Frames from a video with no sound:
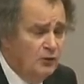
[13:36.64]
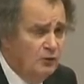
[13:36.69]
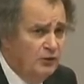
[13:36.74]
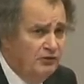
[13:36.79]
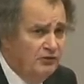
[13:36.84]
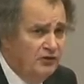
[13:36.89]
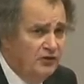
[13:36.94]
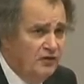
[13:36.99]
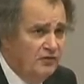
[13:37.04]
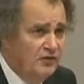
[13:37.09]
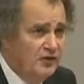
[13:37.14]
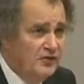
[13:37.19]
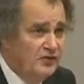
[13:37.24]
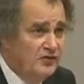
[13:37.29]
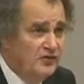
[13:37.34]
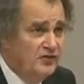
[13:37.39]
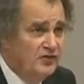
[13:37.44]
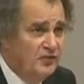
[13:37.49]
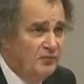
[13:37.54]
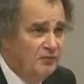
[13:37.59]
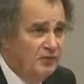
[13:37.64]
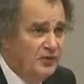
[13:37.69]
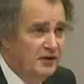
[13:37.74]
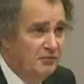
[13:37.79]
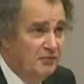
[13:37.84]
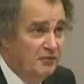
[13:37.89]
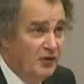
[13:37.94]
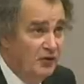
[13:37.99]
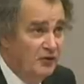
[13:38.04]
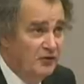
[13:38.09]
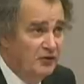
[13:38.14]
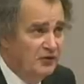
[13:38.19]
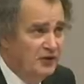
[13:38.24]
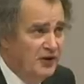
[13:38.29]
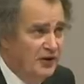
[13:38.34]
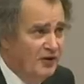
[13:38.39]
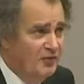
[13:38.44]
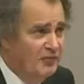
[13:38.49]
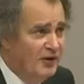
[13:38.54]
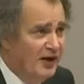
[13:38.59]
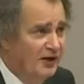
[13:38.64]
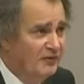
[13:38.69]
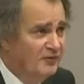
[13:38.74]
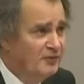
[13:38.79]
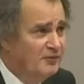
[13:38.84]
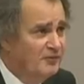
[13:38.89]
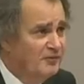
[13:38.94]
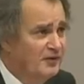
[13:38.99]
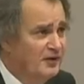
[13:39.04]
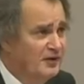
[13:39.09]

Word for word: which universities simply don't know about.